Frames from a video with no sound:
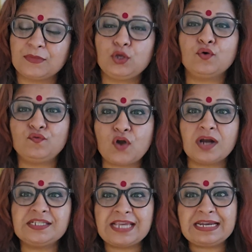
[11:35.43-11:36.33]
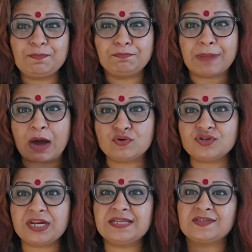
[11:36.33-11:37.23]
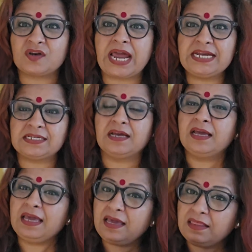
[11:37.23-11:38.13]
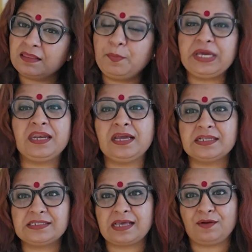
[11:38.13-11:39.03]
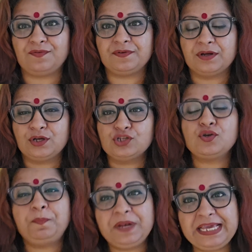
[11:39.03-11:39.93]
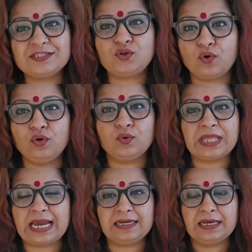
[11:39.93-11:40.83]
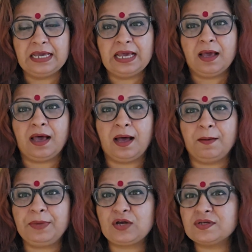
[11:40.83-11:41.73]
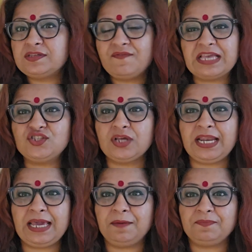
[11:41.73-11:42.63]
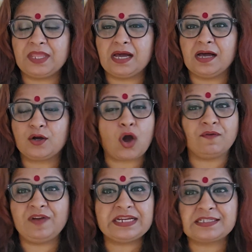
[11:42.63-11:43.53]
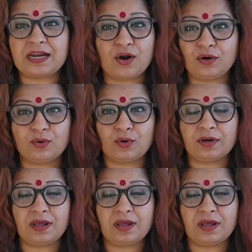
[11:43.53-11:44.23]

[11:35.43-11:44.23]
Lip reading: You've not set boundaries right in the beginning itself. So please don't do that. Because eventually conflicts are not good.